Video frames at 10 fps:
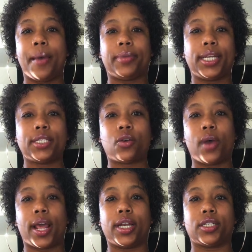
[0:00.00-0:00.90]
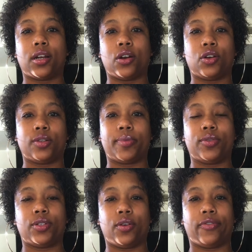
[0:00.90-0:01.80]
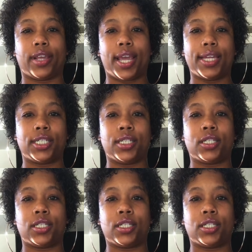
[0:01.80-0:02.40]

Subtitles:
please go ahead and turn on those post notifications